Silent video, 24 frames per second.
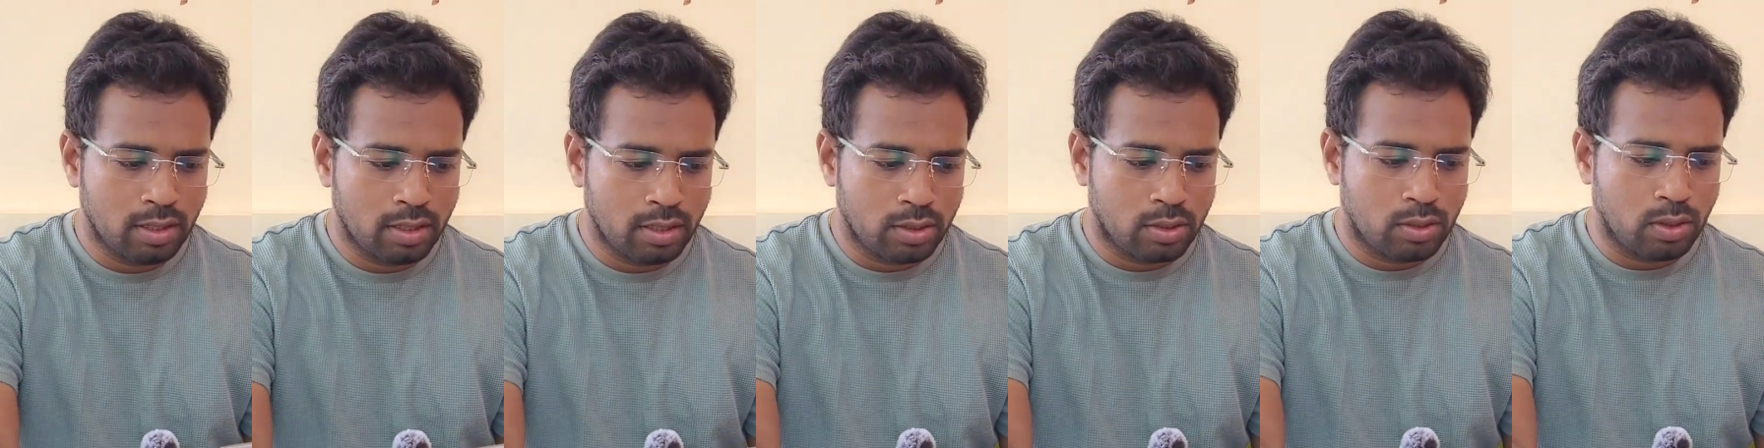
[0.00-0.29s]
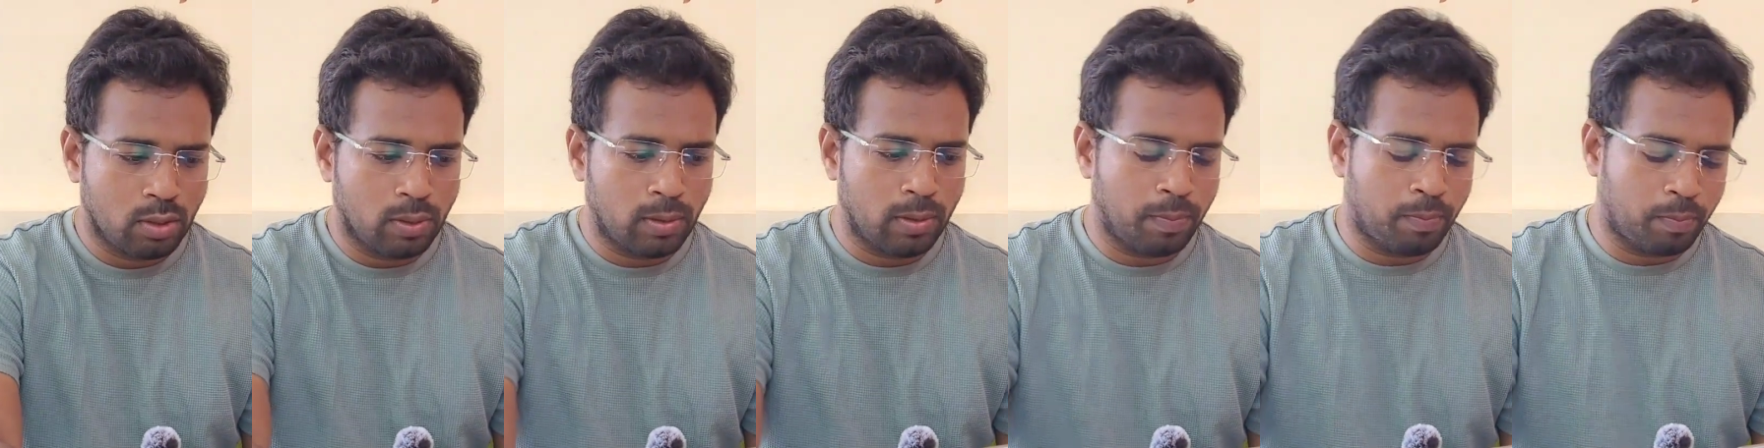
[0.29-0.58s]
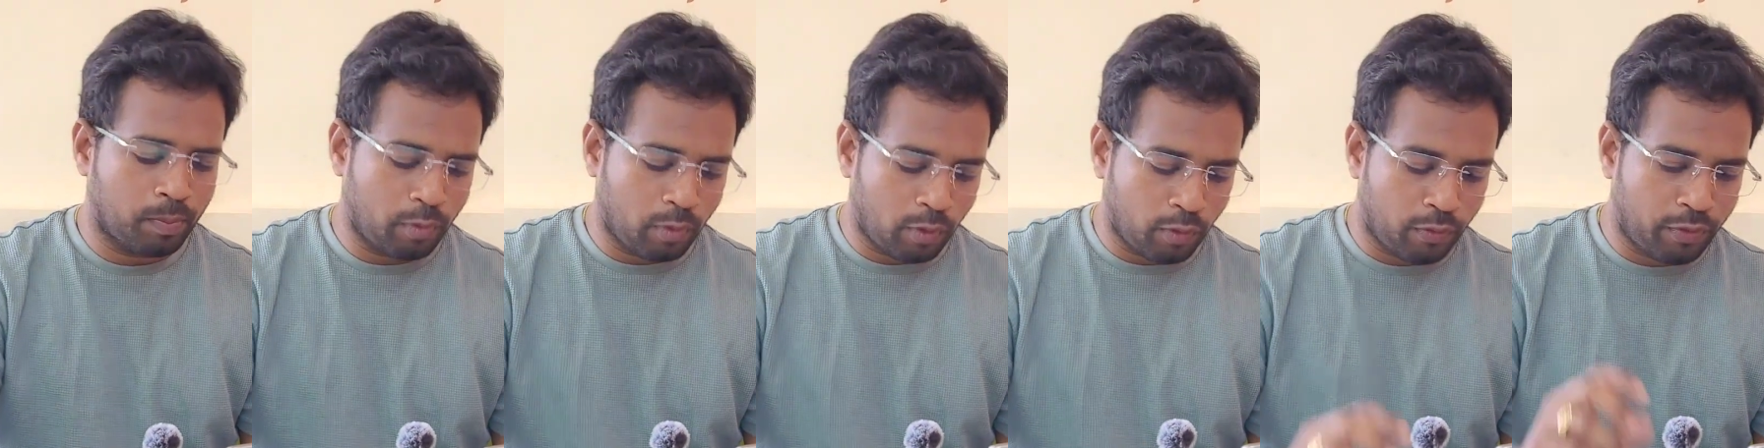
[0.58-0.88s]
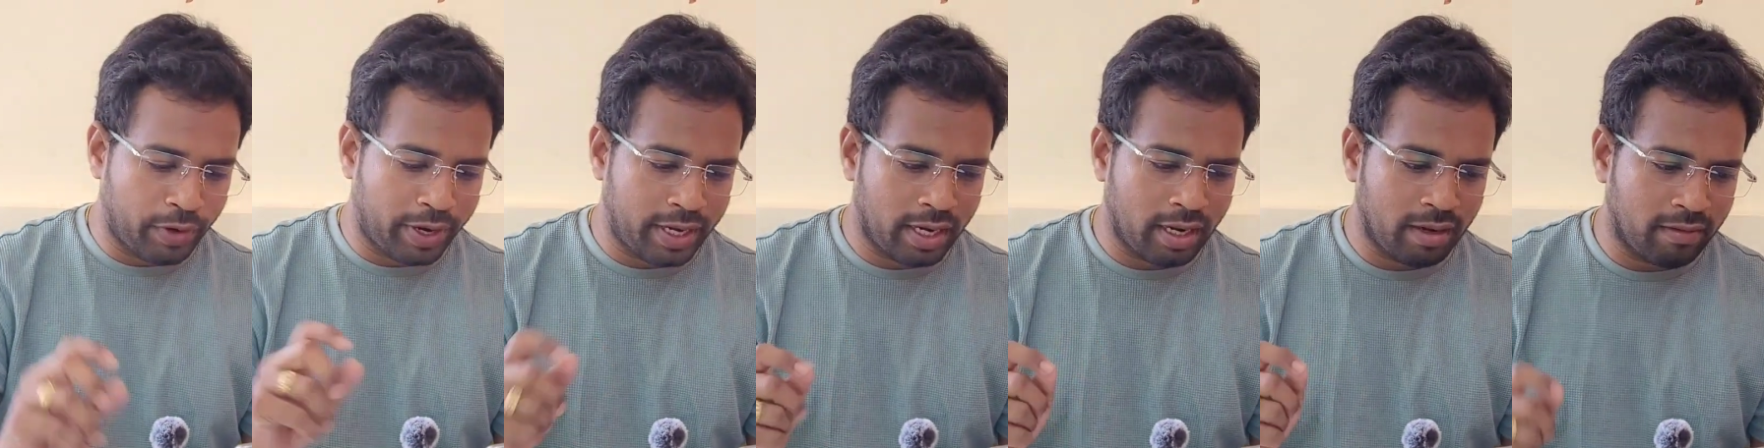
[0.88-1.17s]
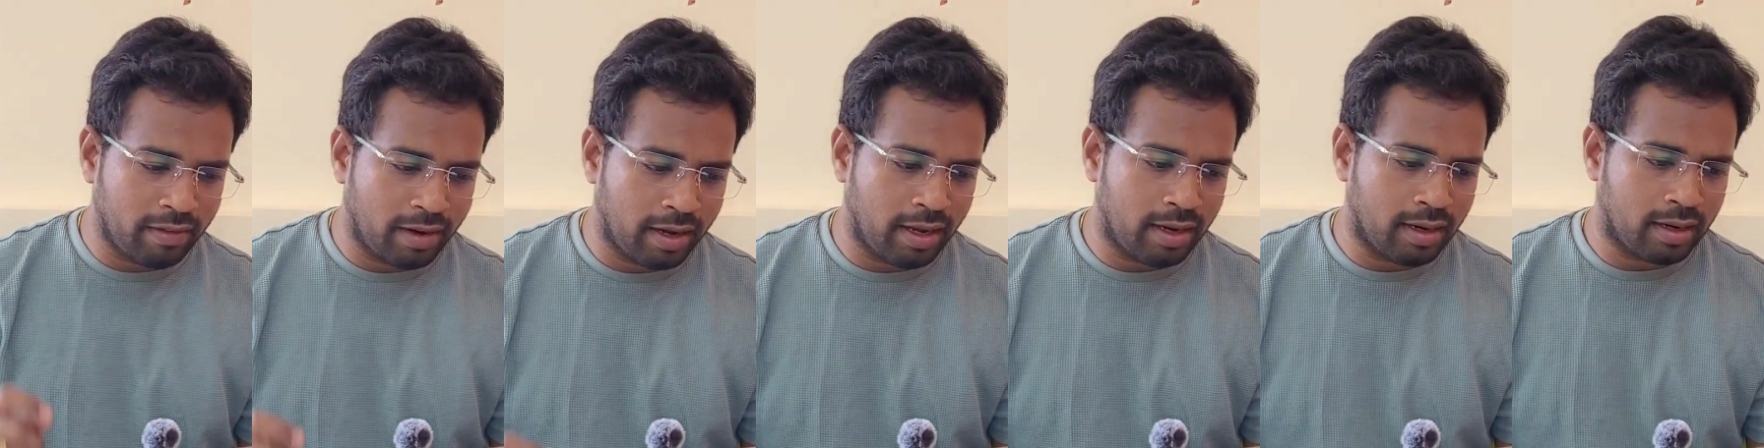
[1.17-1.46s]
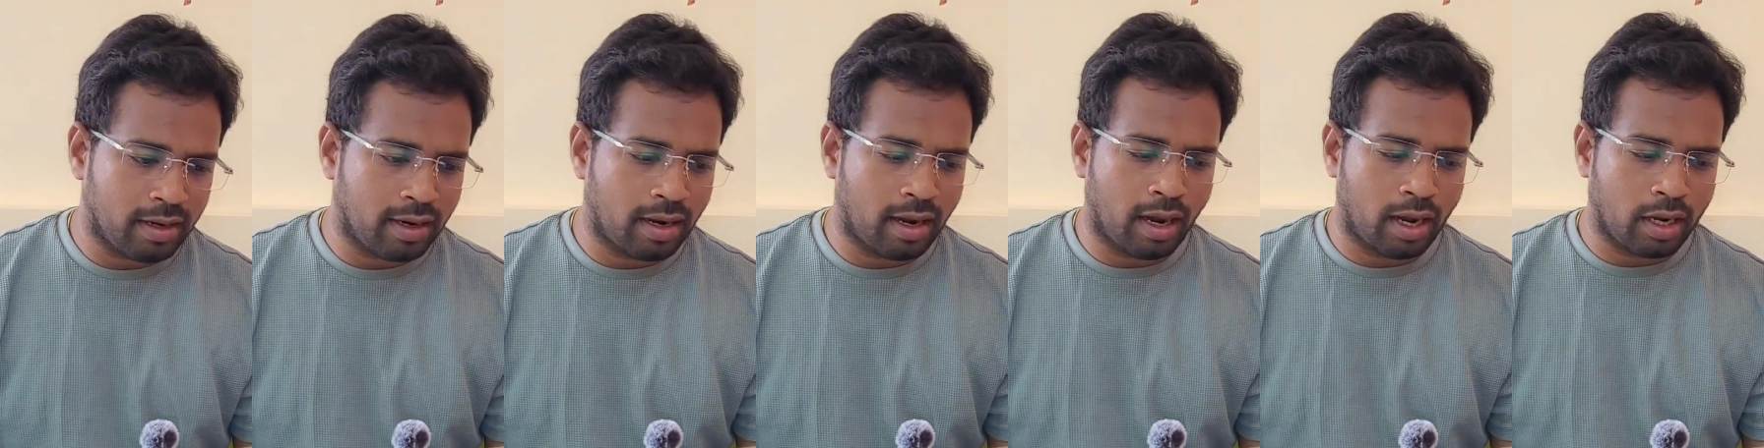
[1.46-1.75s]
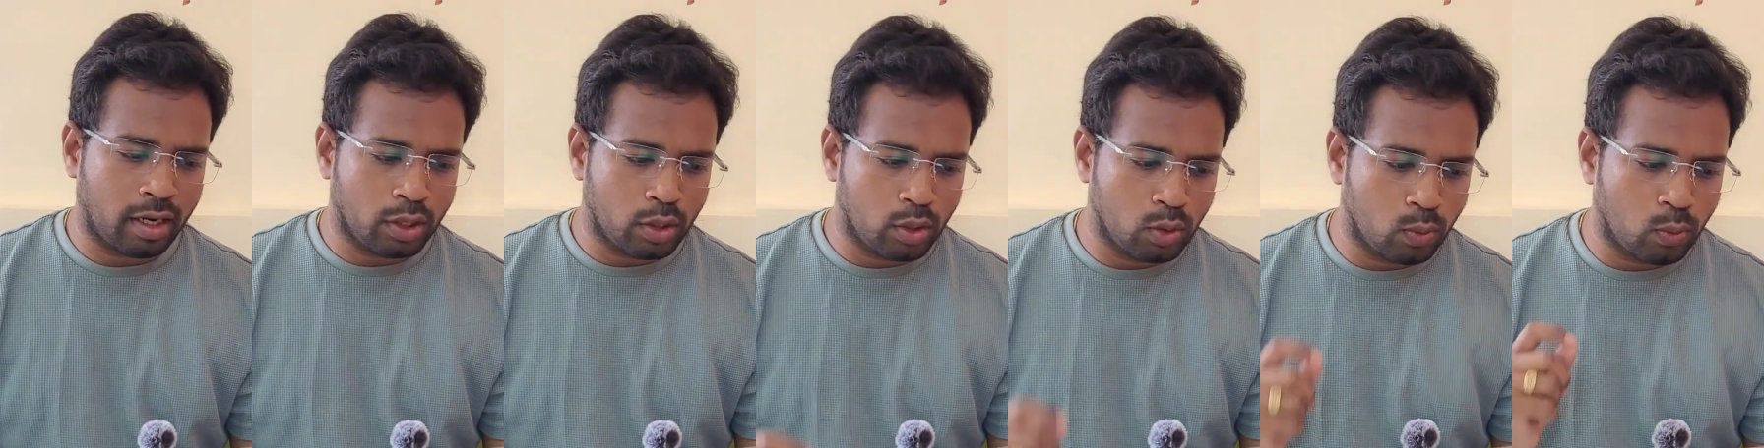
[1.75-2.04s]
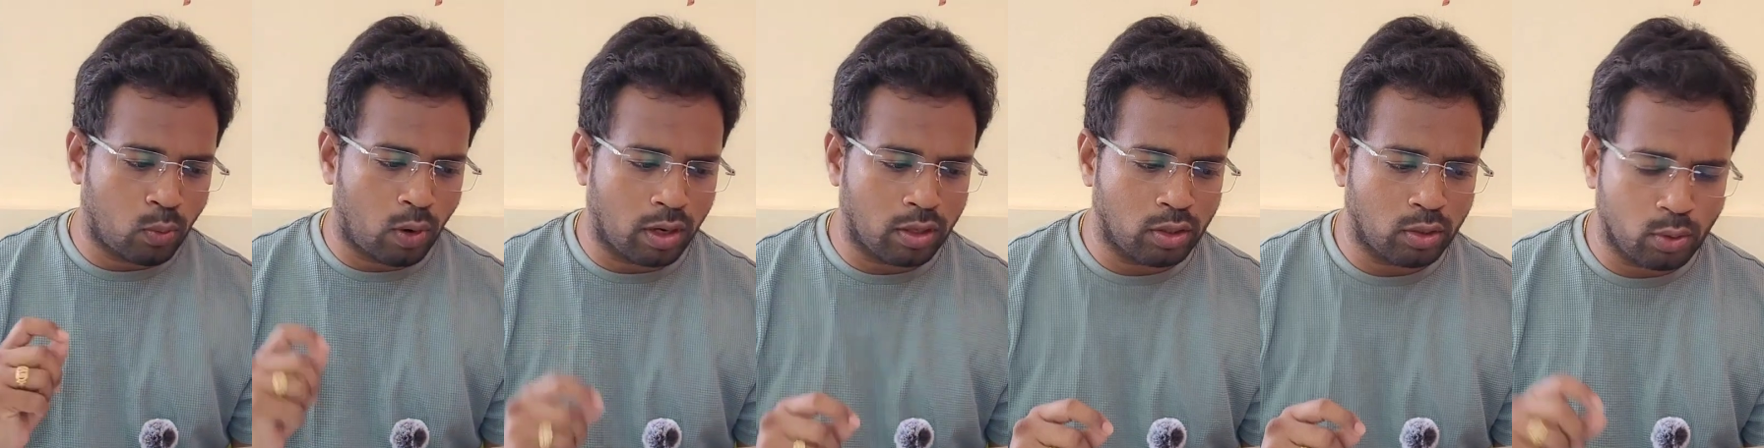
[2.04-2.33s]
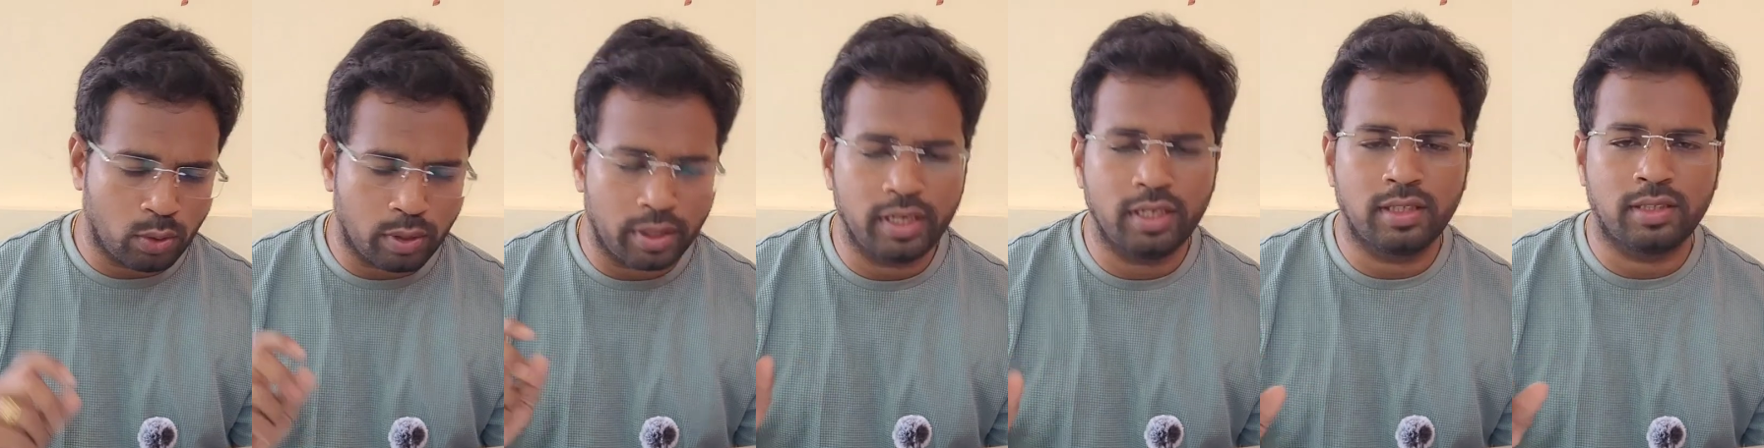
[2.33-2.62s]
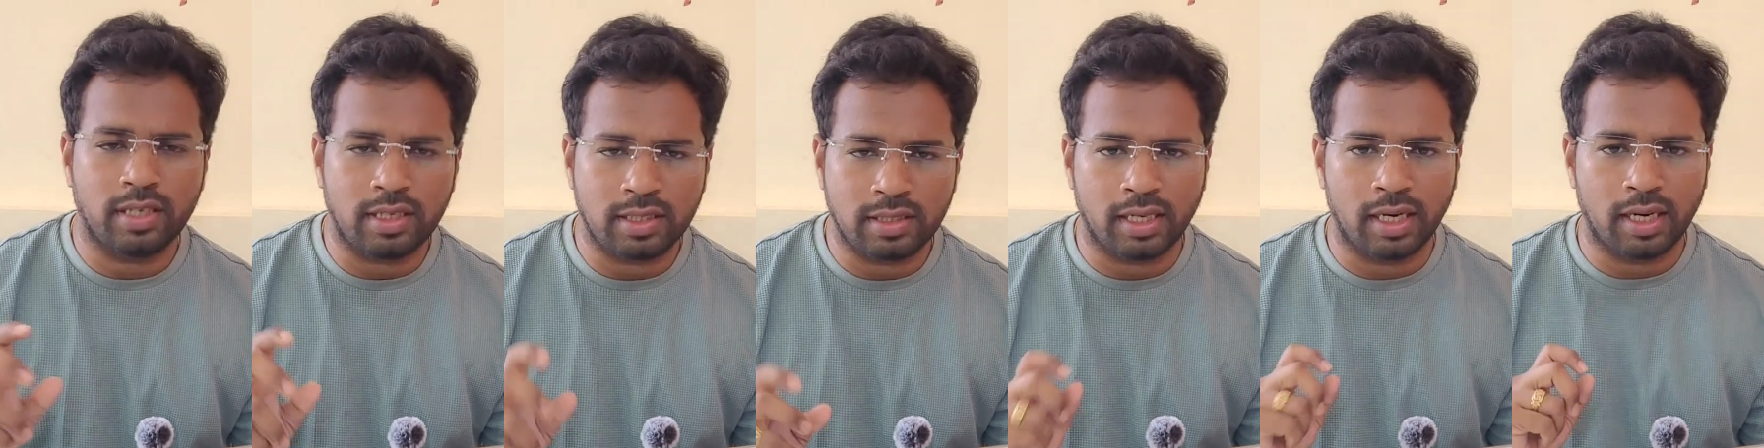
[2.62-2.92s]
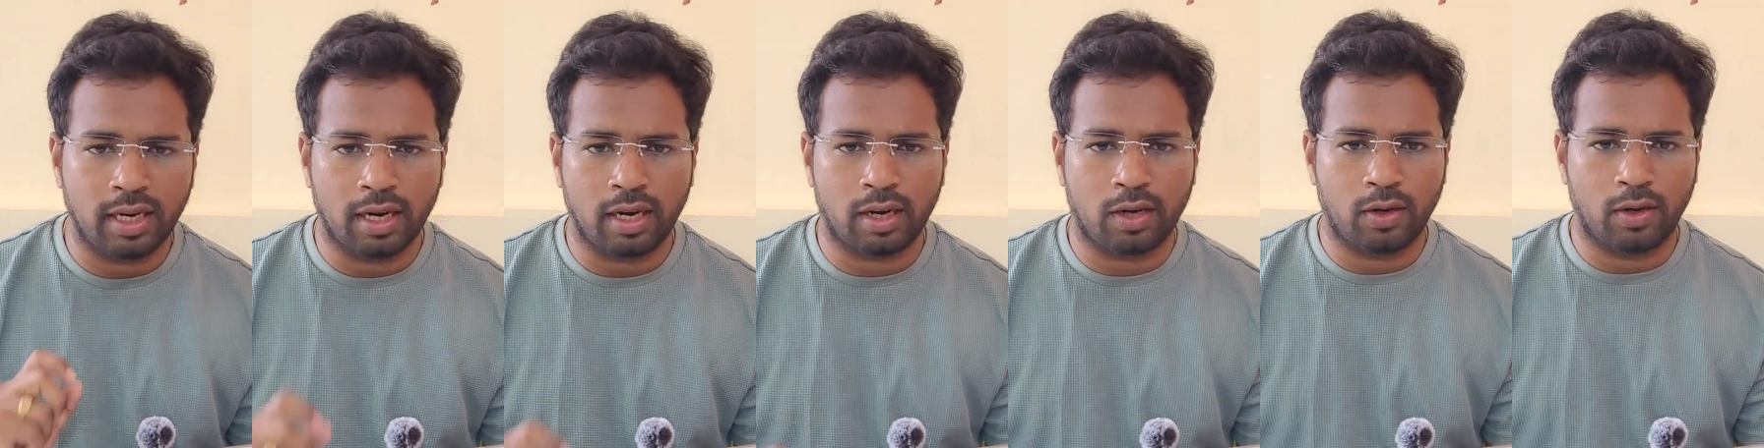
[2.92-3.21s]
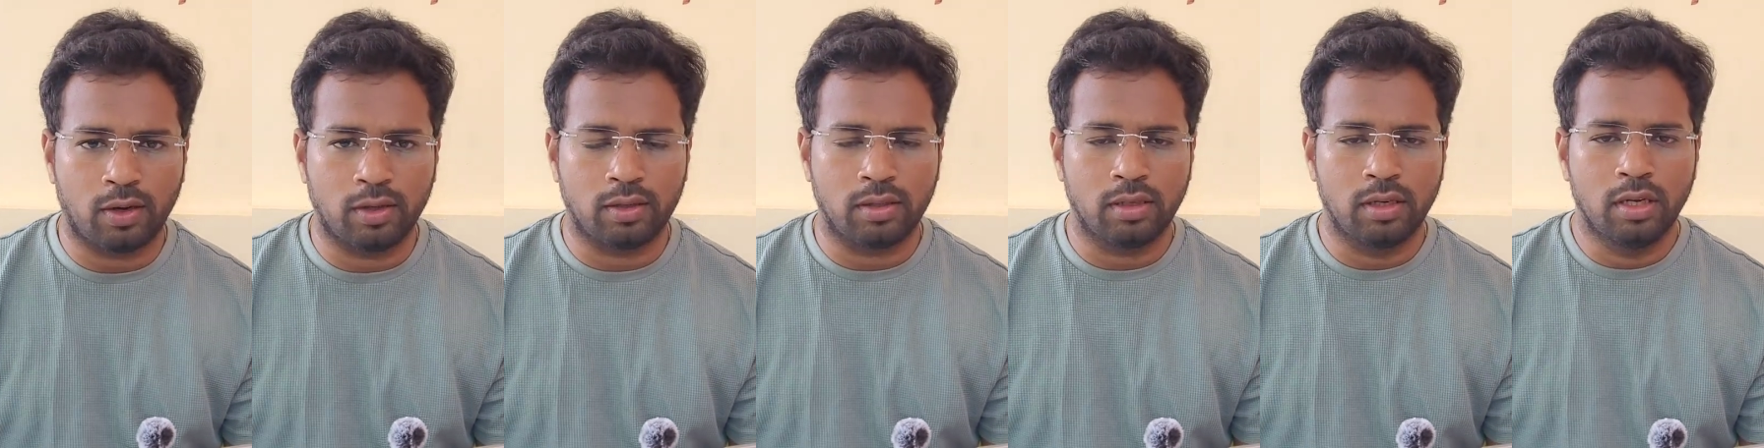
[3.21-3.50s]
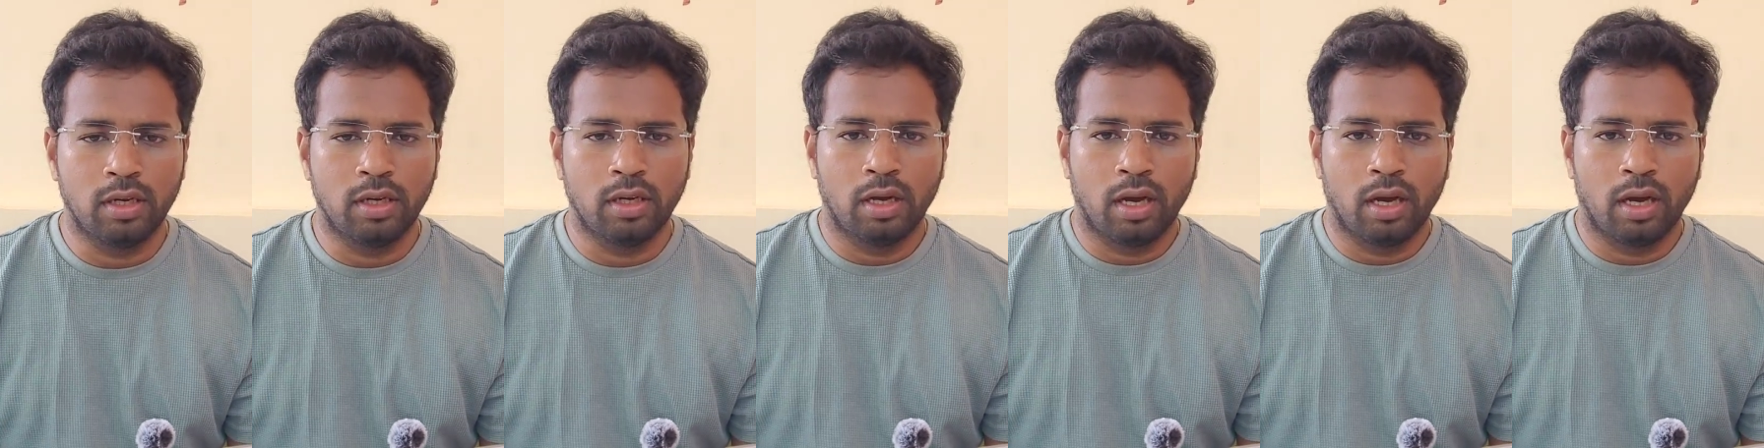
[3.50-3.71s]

So whenever you want to register seller account,